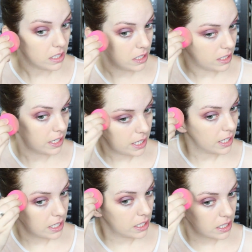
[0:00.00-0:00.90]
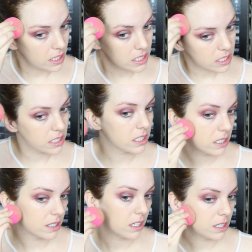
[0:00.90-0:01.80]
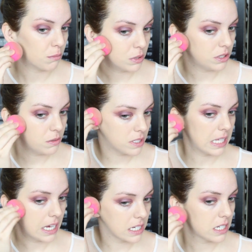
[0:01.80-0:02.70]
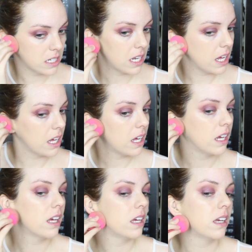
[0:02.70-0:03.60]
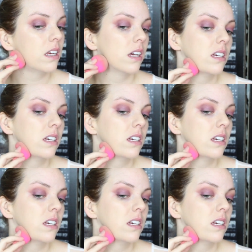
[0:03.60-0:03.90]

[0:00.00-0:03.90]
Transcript: yes, I'm gonna use that today,